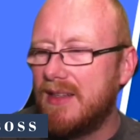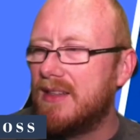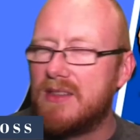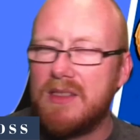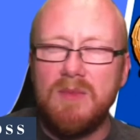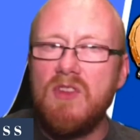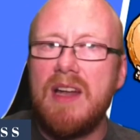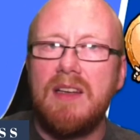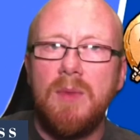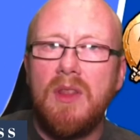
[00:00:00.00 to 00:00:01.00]
some
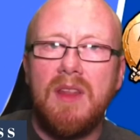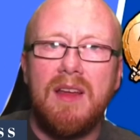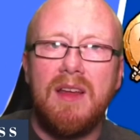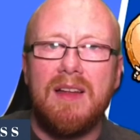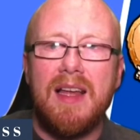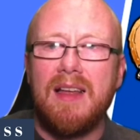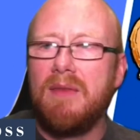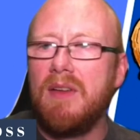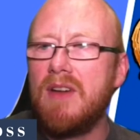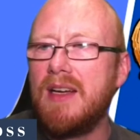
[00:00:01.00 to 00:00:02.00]
random other like
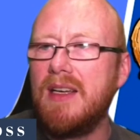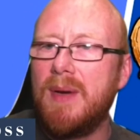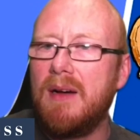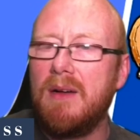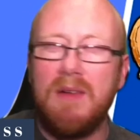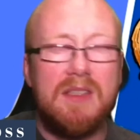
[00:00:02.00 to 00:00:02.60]
if you're writing about